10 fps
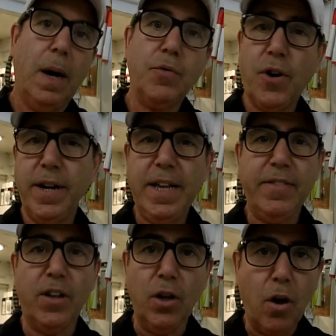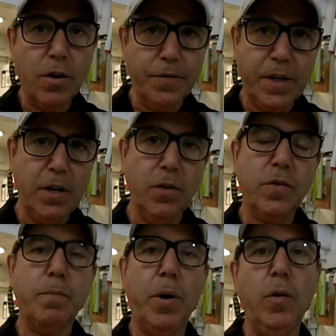I'm trying to get the longer
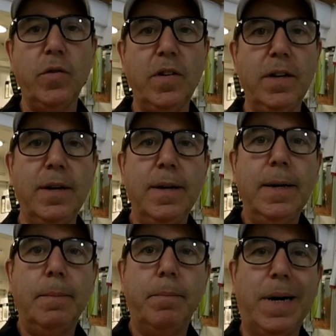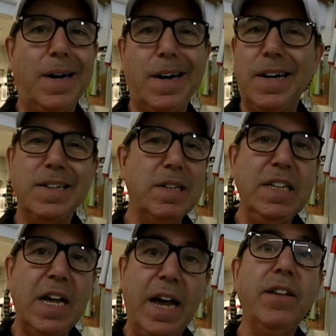videos posted uh,
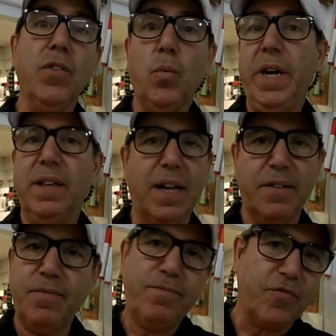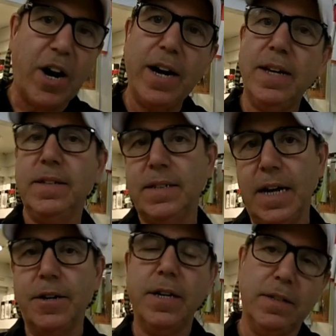in the end of the week, like Friday,
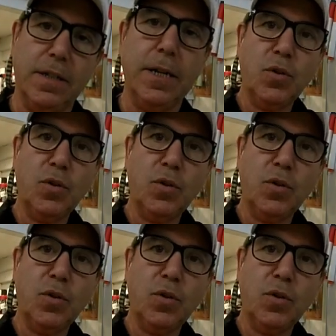Saturday.